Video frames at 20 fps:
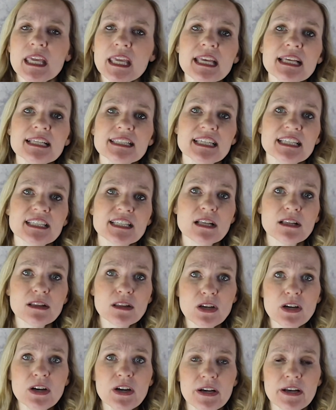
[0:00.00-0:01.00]
easy to
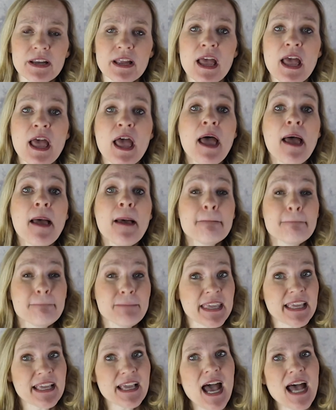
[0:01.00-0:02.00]
learn,
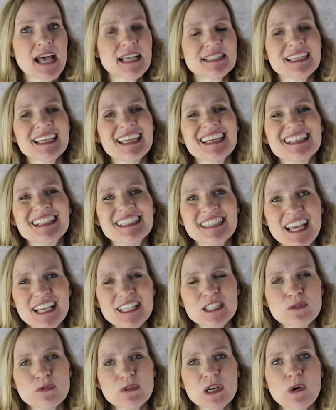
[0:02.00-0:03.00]
because it
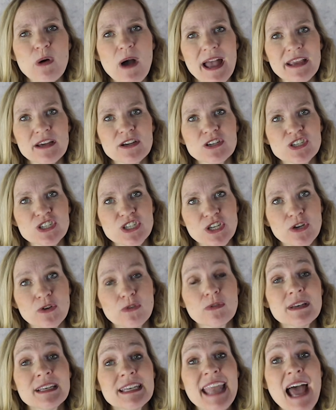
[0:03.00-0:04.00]
just requires you.
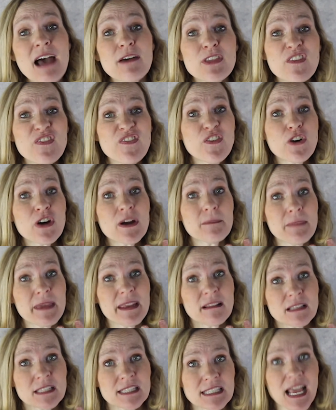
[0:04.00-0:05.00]
Now, the four
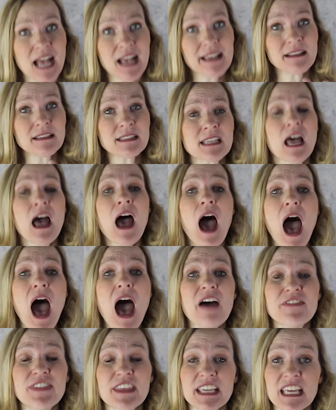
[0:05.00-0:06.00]
middle styles
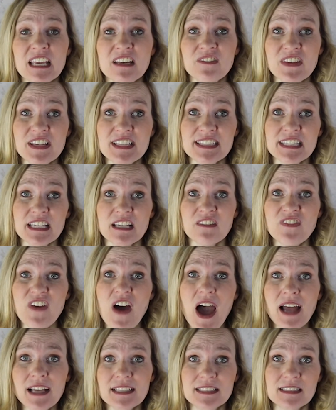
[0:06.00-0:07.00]
of the convincing
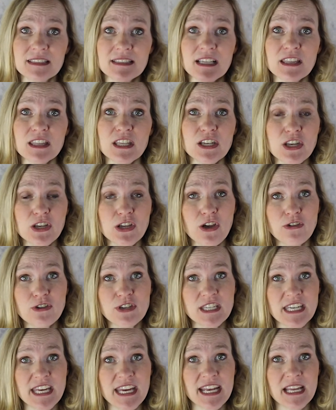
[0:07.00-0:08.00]
fox, the
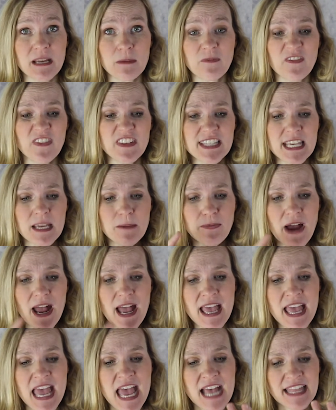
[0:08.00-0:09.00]
negotiating zebra,
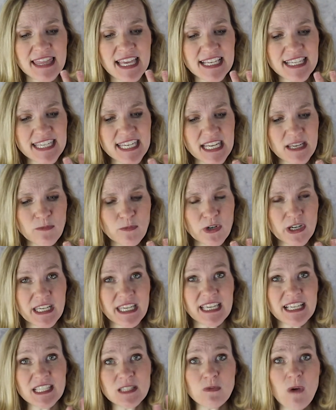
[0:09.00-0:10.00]
the
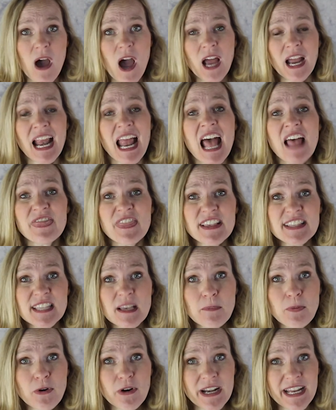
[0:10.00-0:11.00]
team-working swan, the
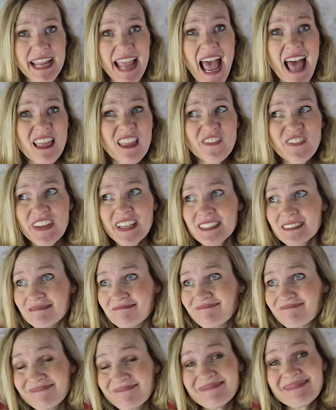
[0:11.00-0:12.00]
supporting elephant,
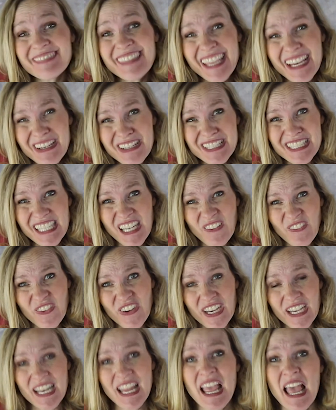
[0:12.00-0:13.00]
they're
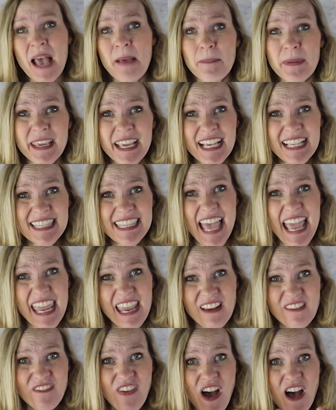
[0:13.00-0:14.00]
different because they
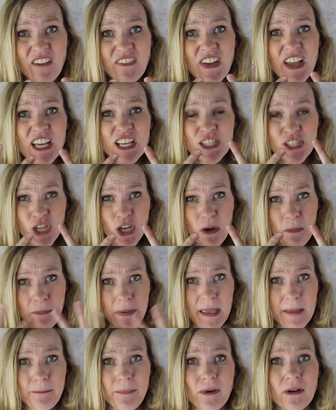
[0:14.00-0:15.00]
involve two
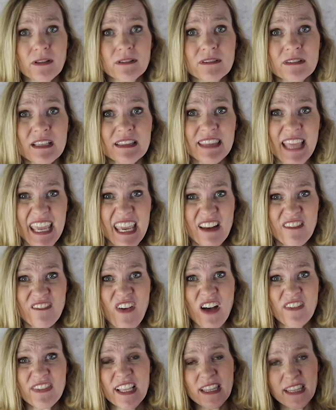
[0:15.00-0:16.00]
people. They
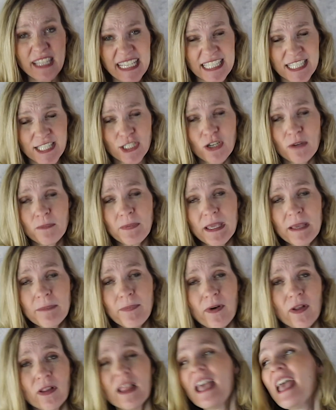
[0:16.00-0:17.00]
involve at least two
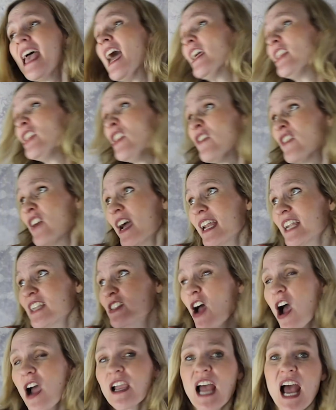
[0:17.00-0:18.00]
people. You've got to
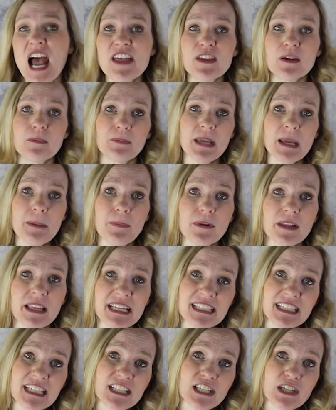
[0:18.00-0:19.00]
talk other people
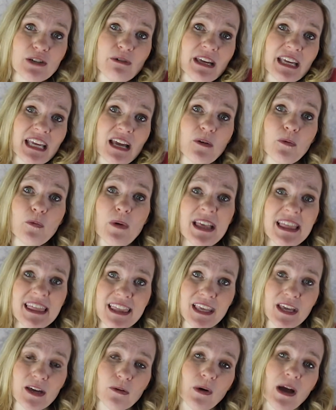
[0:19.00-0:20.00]
into doing it with
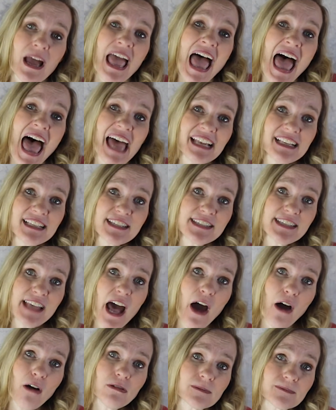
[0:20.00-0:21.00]
you. And
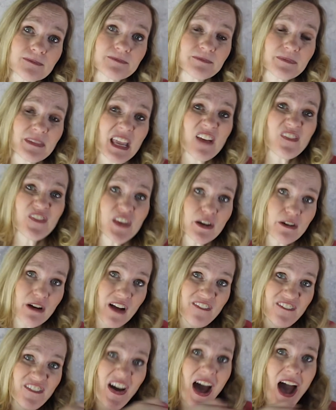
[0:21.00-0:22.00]
so, if you're
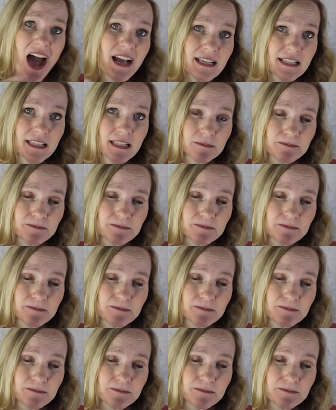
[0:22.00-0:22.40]
a fox,